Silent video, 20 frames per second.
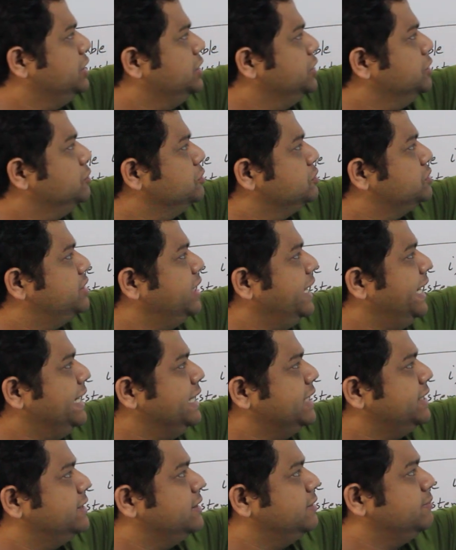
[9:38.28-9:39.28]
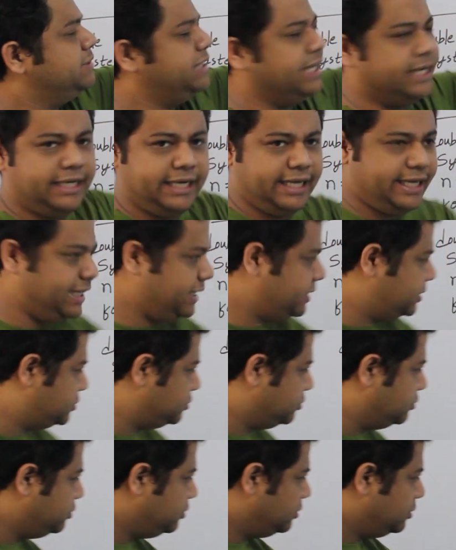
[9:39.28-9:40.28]
use the nth term technique
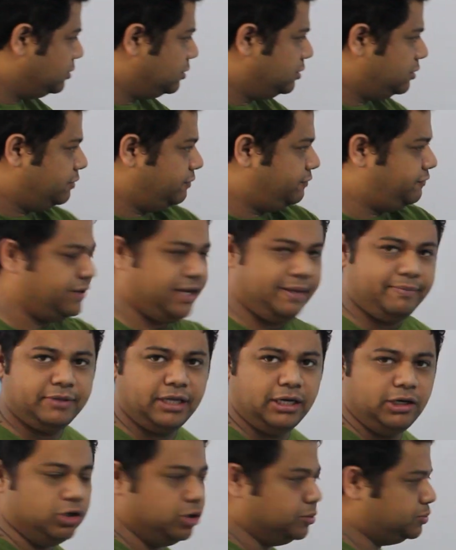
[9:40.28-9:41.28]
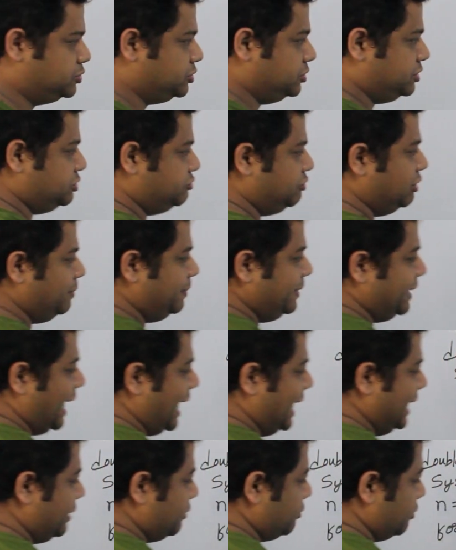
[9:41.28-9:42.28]
to frame the loop. So this will be
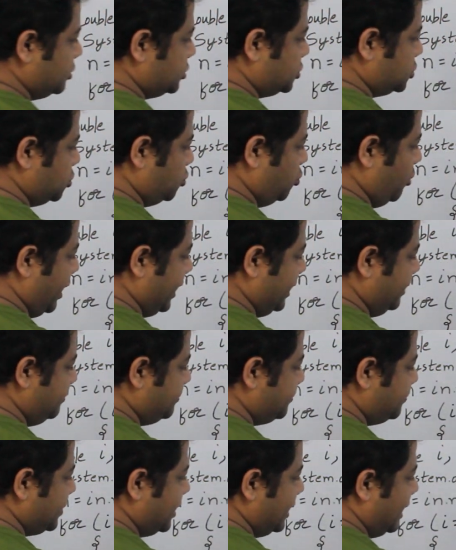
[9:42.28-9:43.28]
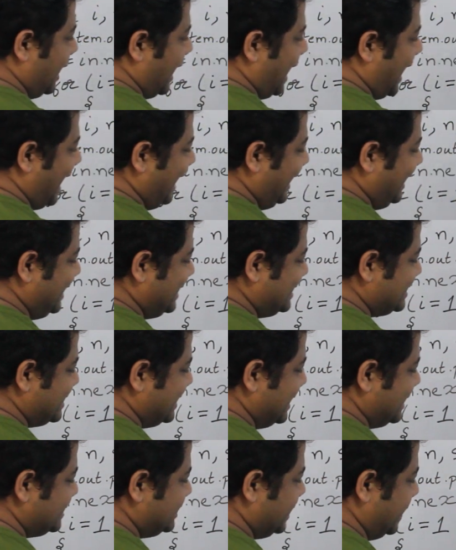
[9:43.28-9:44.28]
I equals to 1, I is
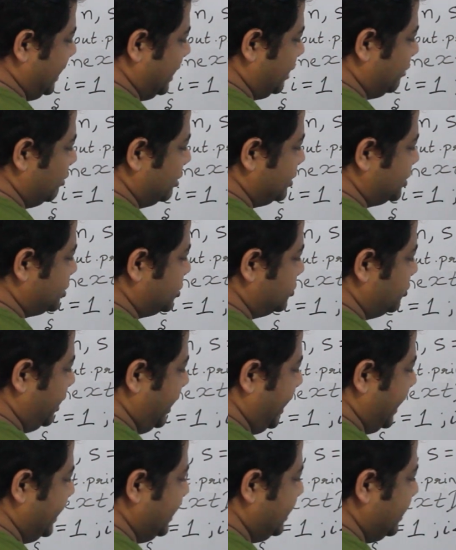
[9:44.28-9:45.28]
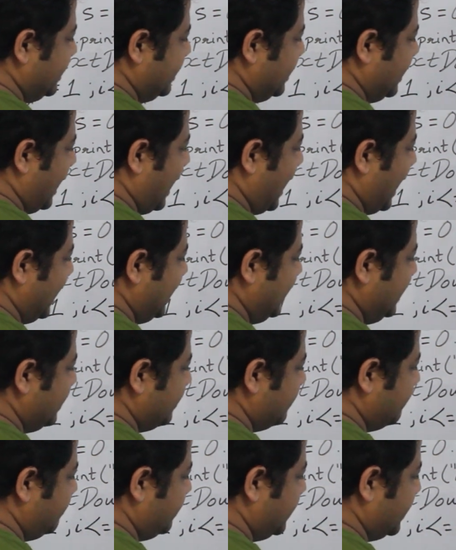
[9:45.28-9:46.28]
less than equals to n,
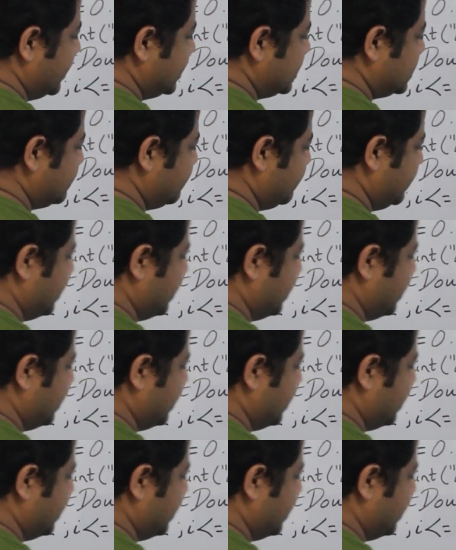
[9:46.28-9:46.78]
I plus